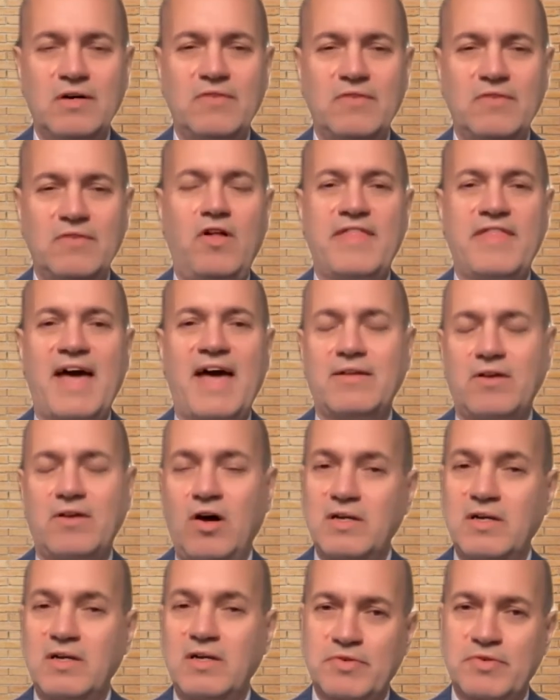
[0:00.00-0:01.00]
of all that
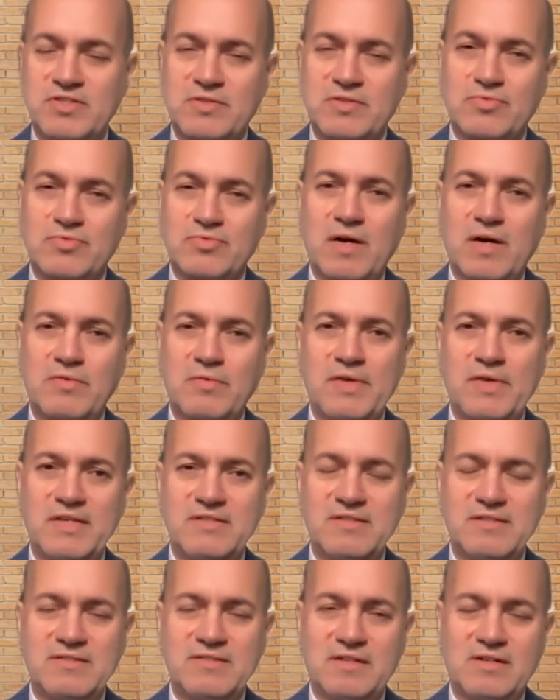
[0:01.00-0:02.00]
on a per subscriber
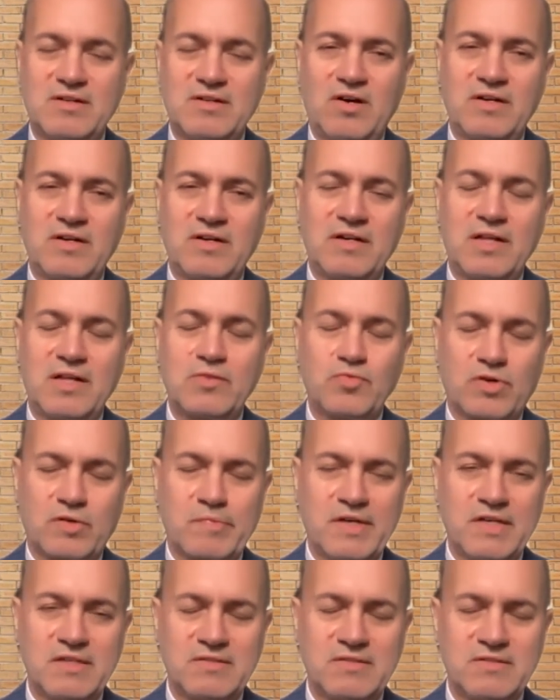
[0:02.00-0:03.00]
basis and on a network
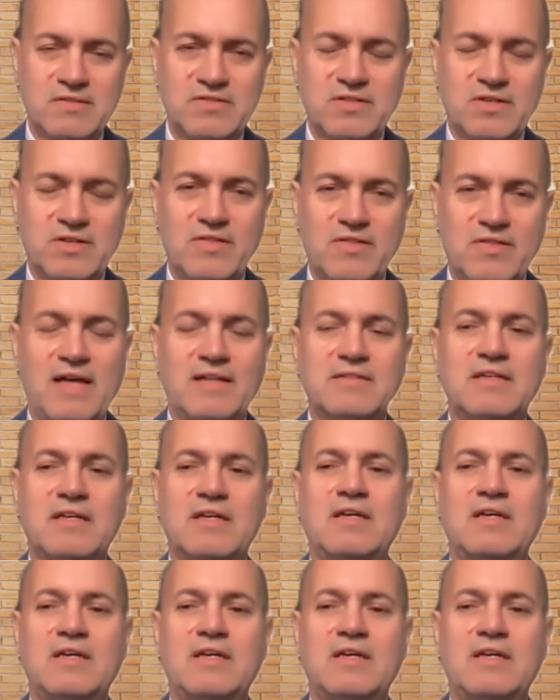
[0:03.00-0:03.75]
basis, so that